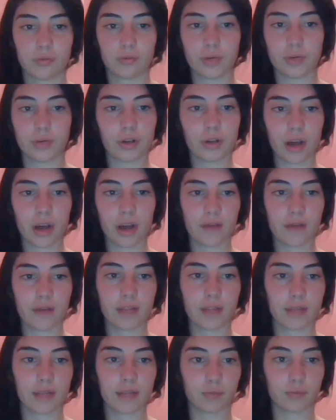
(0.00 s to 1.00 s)
we don't have
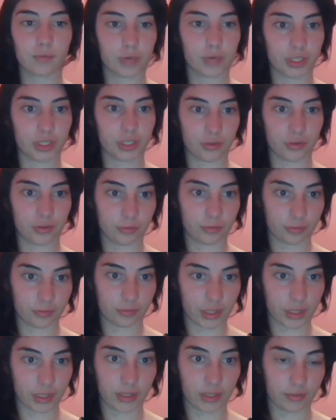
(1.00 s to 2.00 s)
that prison
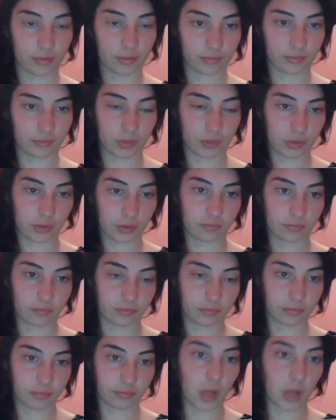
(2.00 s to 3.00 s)
in
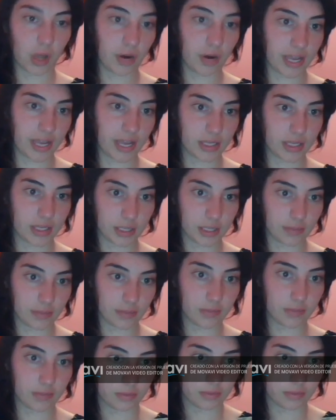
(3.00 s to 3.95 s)
nowadays,